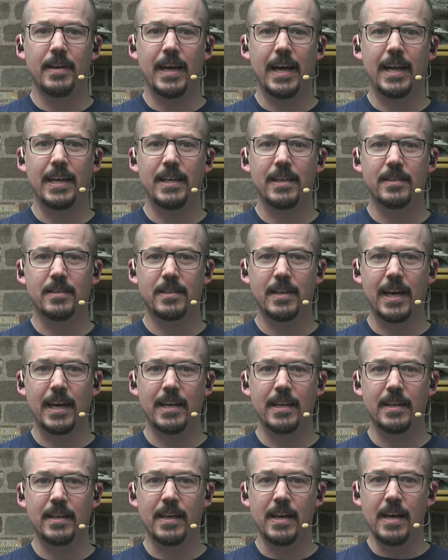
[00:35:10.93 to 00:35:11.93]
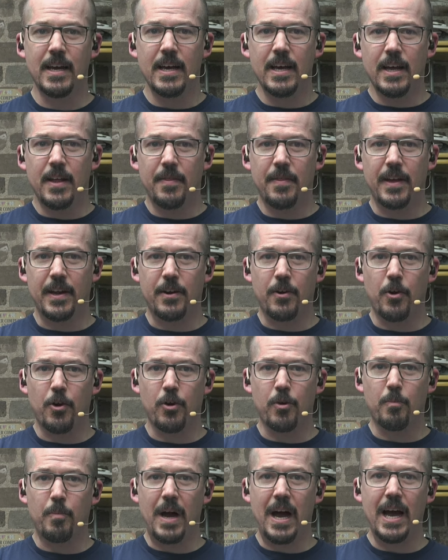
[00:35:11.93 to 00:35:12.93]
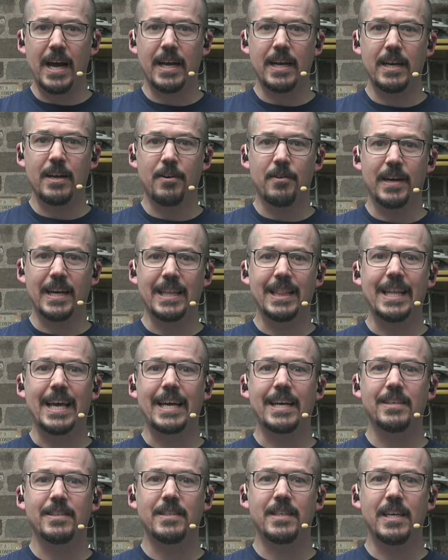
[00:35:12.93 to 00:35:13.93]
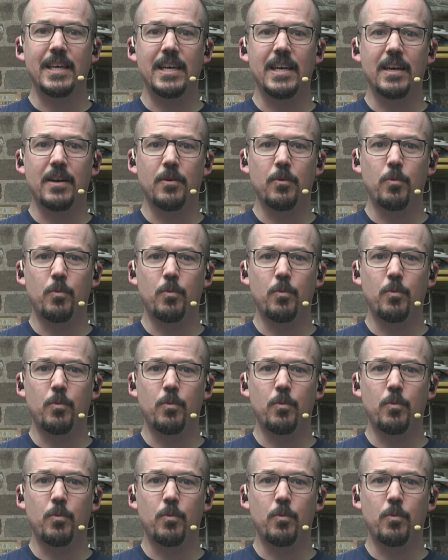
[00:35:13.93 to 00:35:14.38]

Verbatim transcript: And he stated that her pioneering legacy